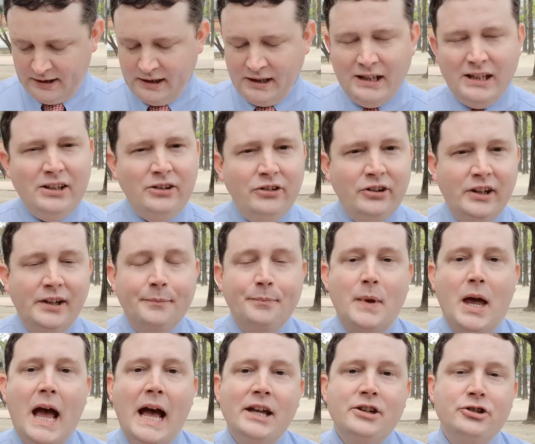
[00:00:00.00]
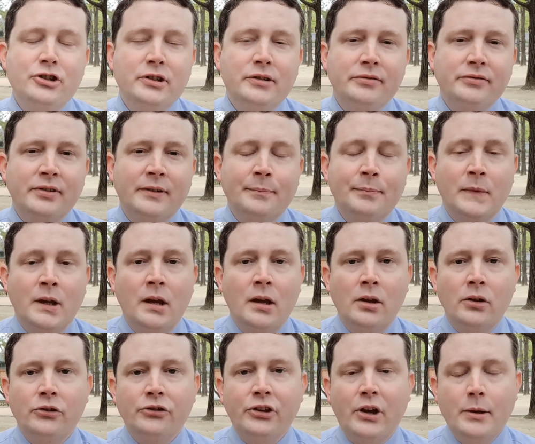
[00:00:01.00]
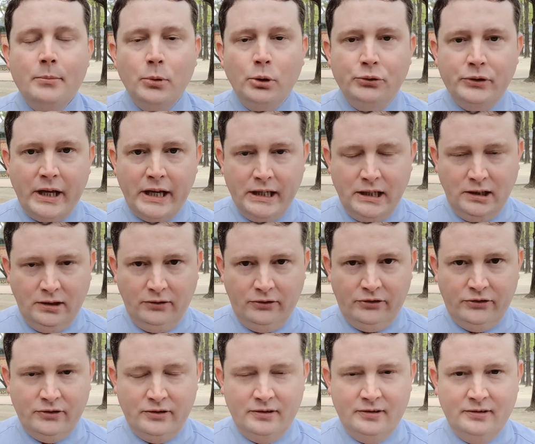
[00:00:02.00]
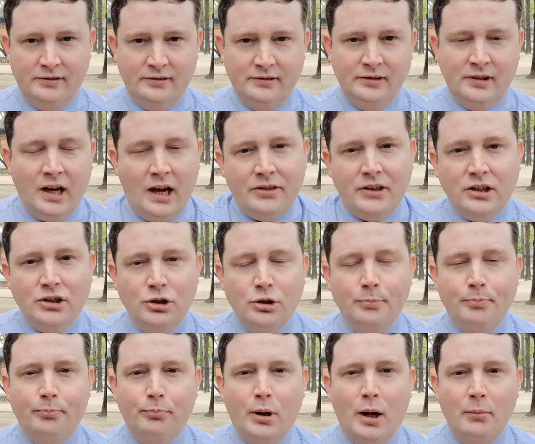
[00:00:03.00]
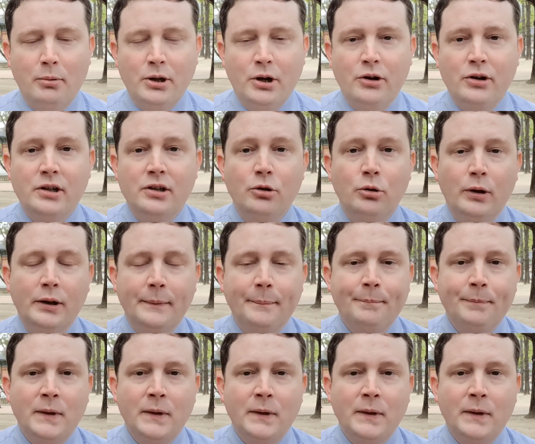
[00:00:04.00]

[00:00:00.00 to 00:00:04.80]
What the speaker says: Easy. Adjective, simultaneous. I think you probably already know it.